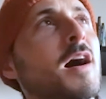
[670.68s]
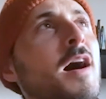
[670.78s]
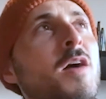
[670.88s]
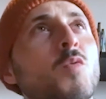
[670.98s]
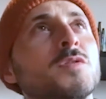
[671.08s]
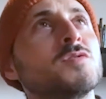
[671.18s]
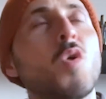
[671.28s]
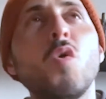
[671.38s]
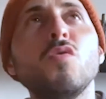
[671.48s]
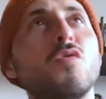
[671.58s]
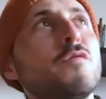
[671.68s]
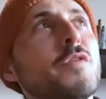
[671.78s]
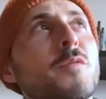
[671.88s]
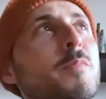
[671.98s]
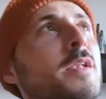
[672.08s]
I was all
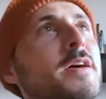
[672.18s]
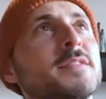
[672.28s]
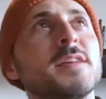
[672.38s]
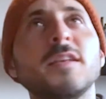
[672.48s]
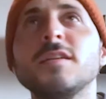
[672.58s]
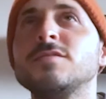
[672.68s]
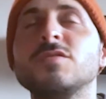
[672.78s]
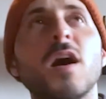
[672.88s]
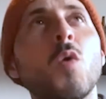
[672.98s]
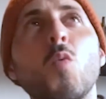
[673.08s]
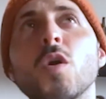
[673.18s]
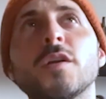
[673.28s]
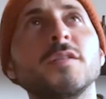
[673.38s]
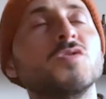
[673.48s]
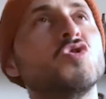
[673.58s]
over the place. I did, I
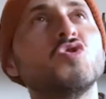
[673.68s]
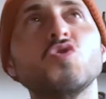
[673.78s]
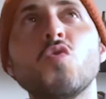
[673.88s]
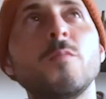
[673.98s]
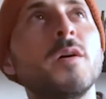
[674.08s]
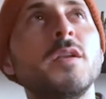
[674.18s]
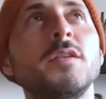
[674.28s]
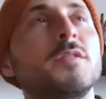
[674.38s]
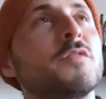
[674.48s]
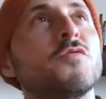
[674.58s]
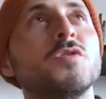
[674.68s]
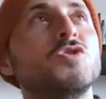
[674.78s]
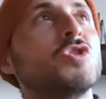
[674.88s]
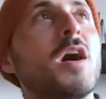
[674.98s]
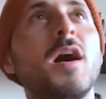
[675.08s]
worked in so many different
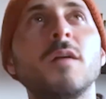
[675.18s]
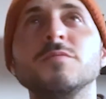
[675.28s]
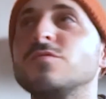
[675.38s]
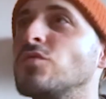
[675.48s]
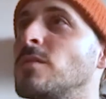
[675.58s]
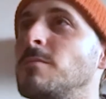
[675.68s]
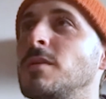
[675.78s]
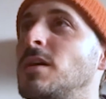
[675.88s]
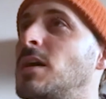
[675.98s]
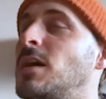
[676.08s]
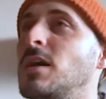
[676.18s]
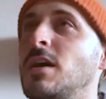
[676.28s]
jobs from, uh,